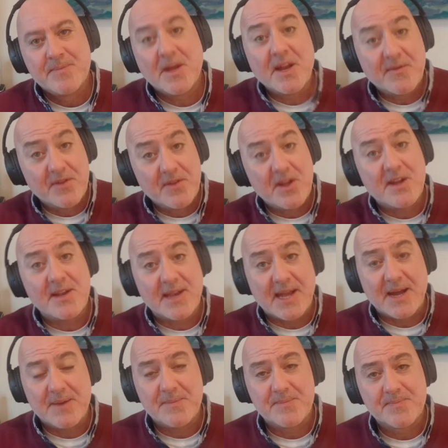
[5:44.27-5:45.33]
And I've learnt
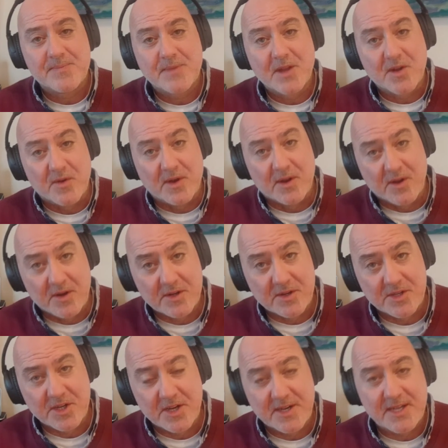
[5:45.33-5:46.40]
now, go on long
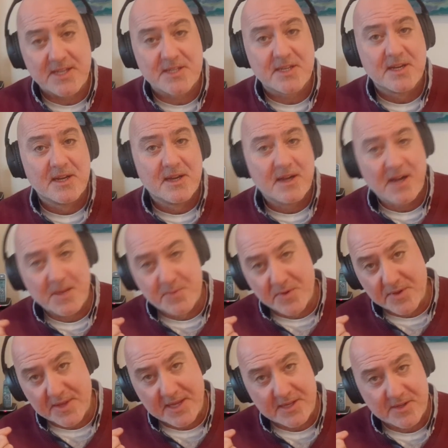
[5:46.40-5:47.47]
journeys, I
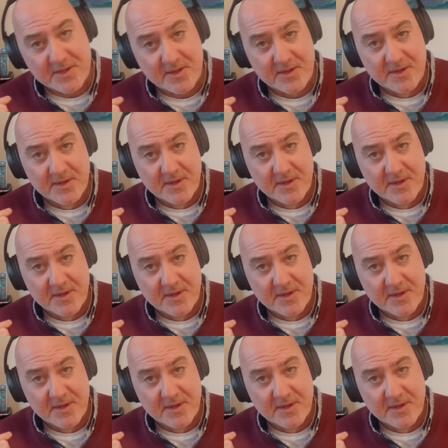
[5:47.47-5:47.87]
put these on.